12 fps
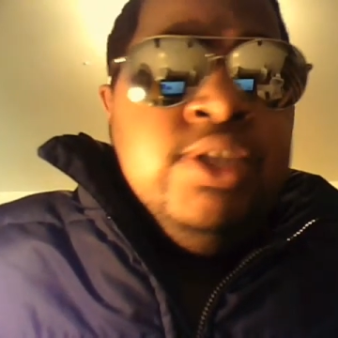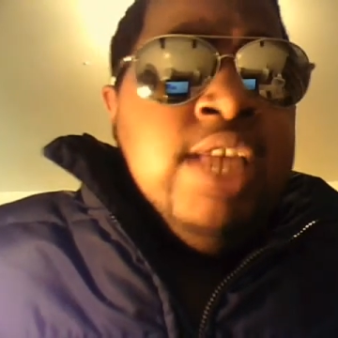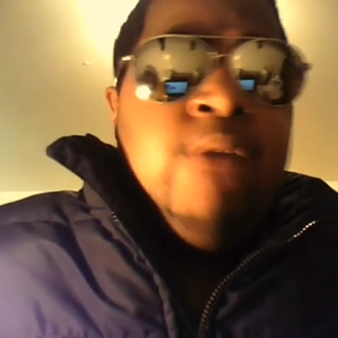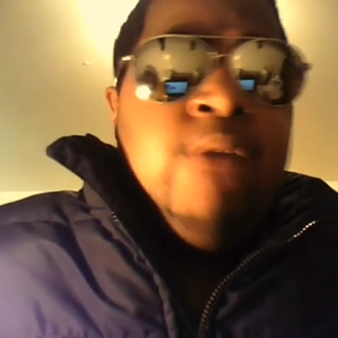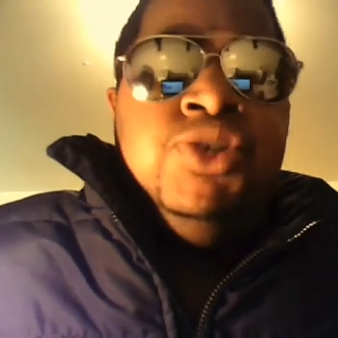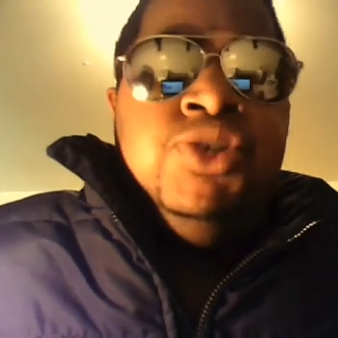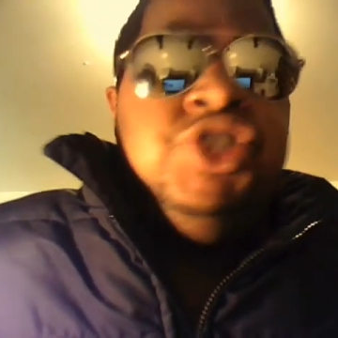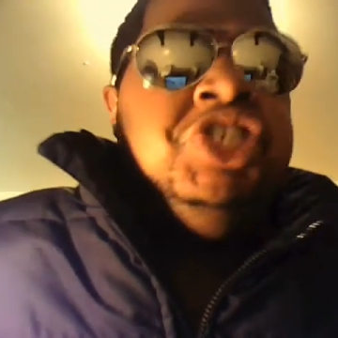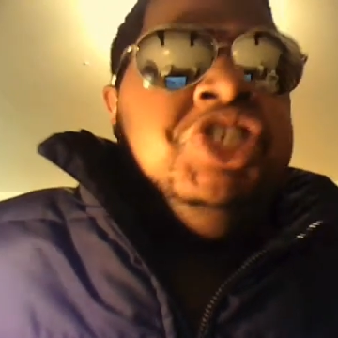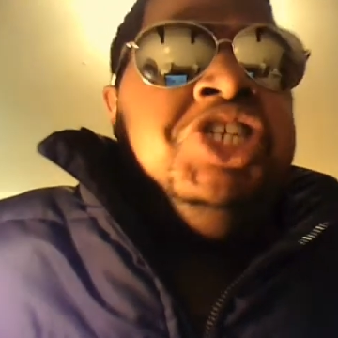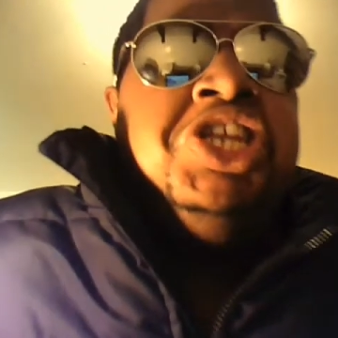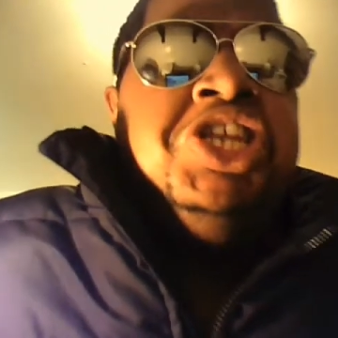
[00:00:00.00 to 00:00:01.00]
That was
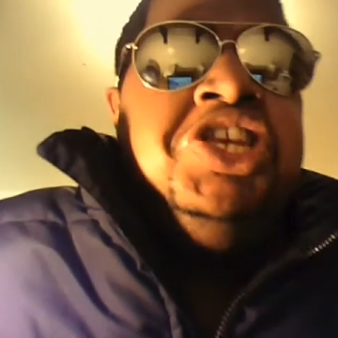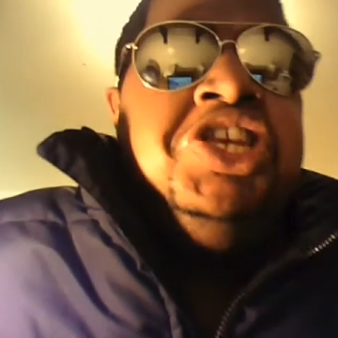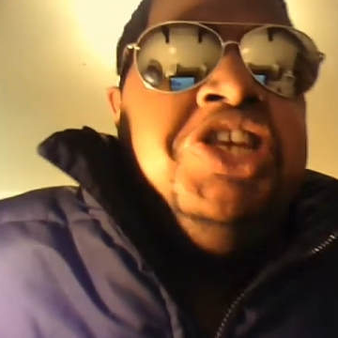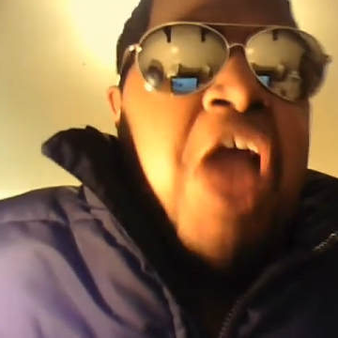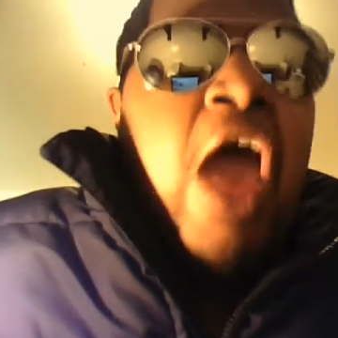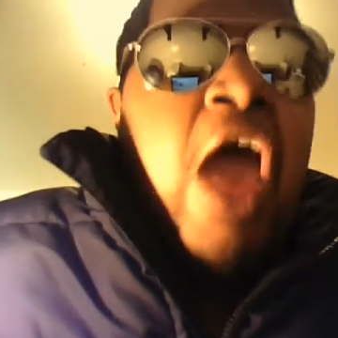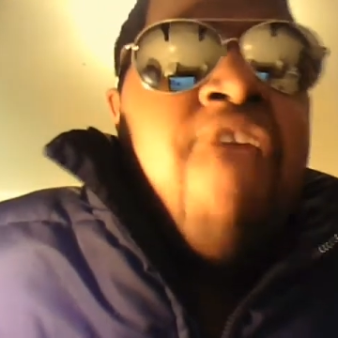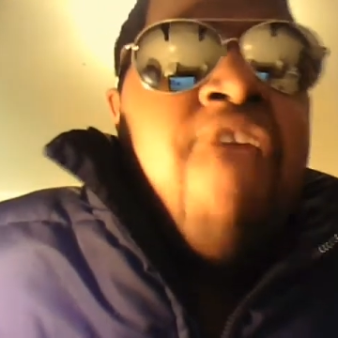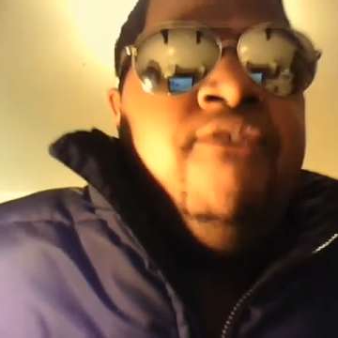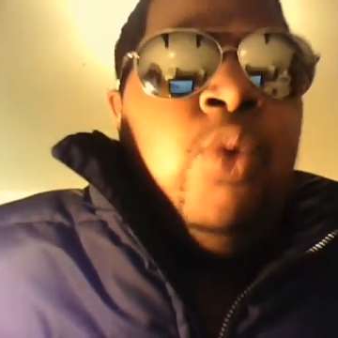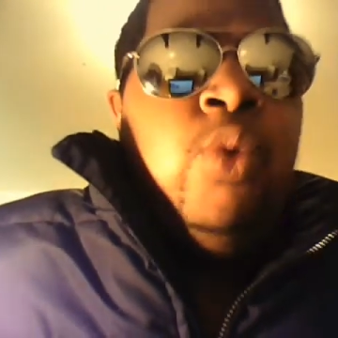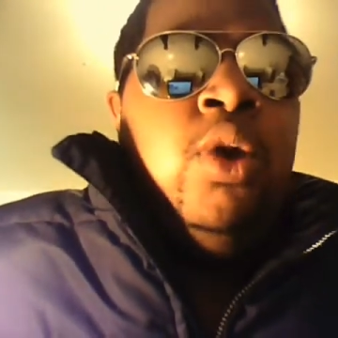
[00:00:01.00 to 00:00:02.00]
just to die
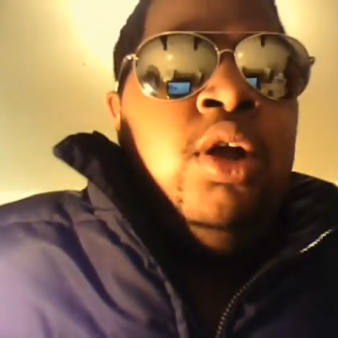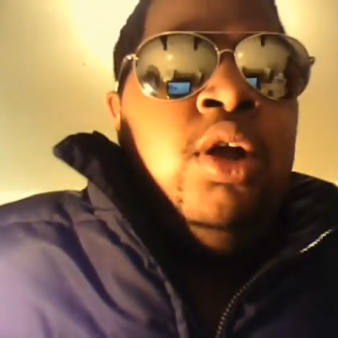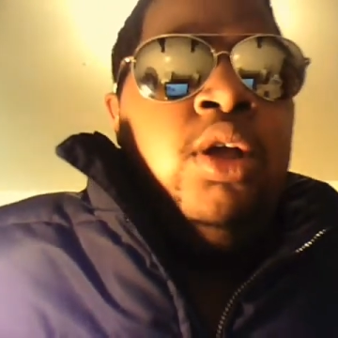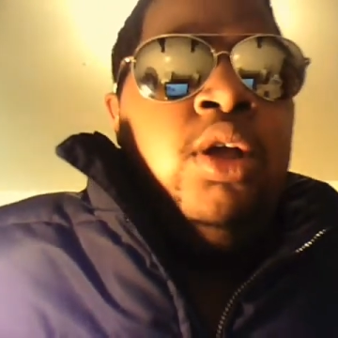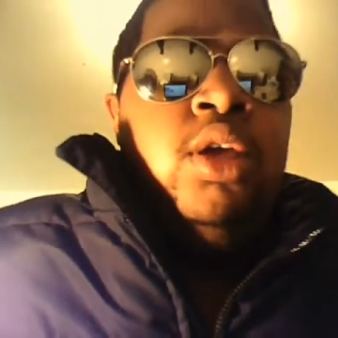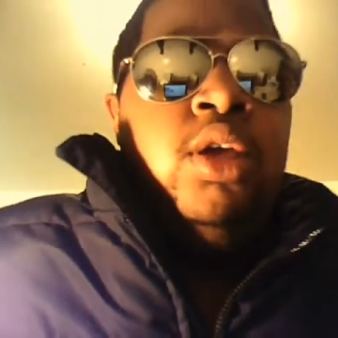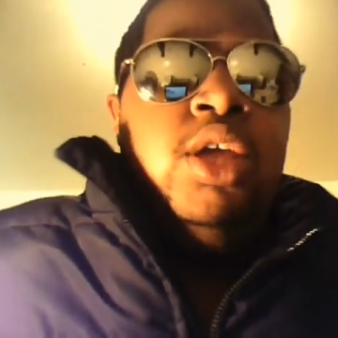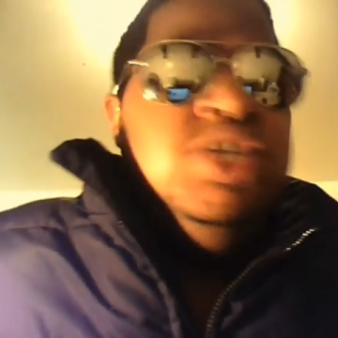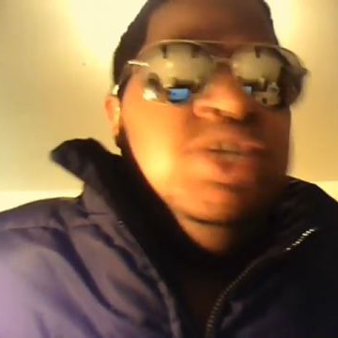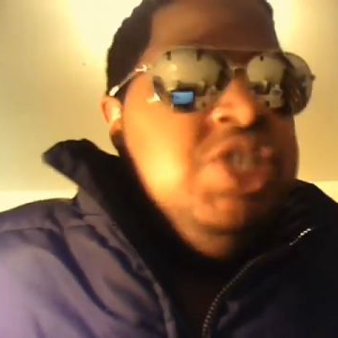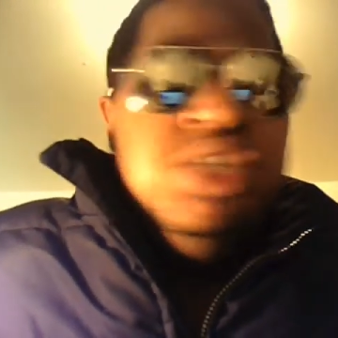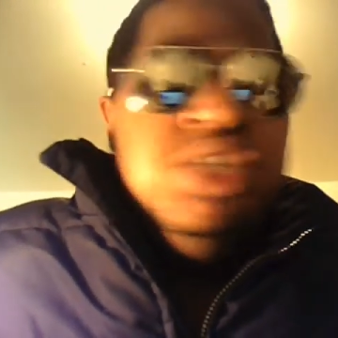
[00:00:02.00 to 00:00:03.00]
for.
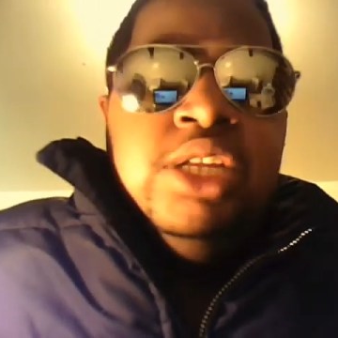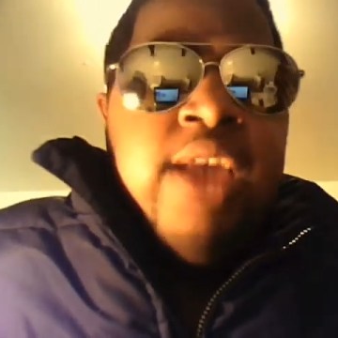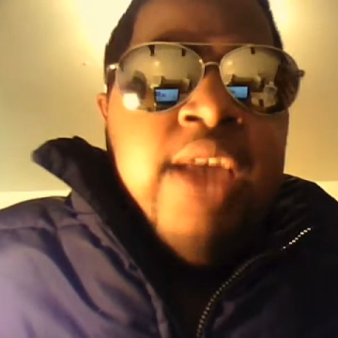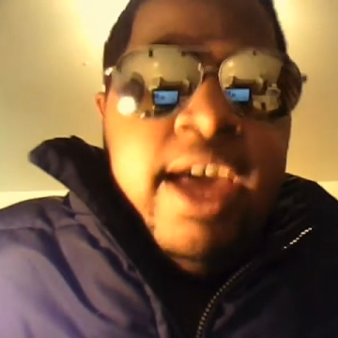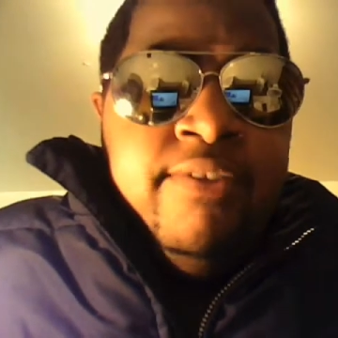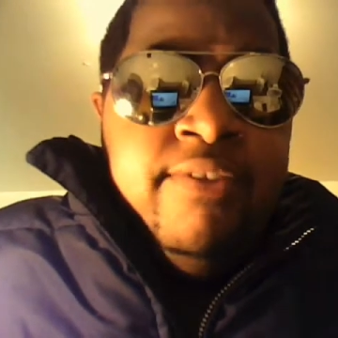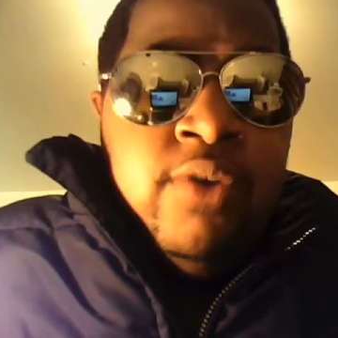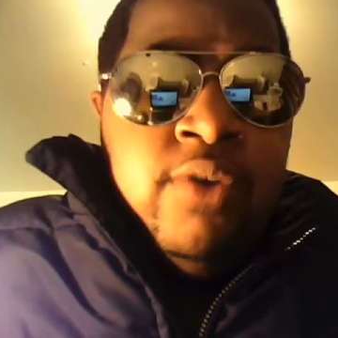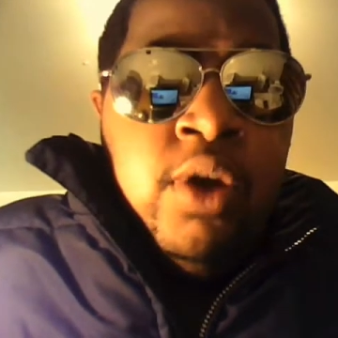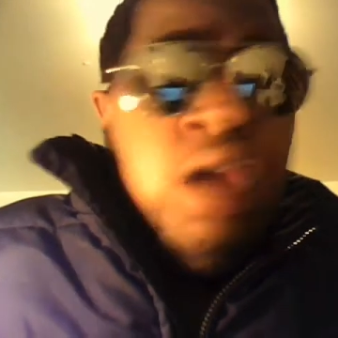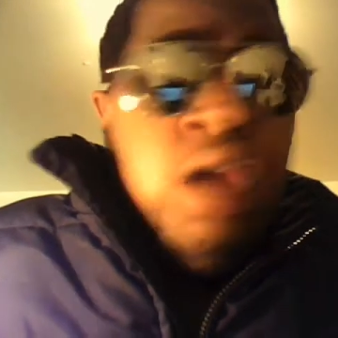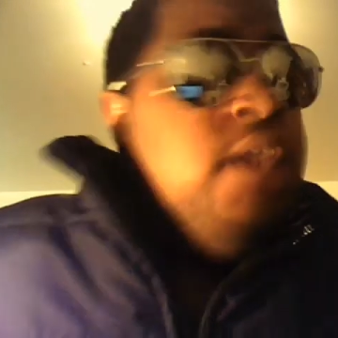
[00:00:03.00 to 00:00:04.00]
Just to die for.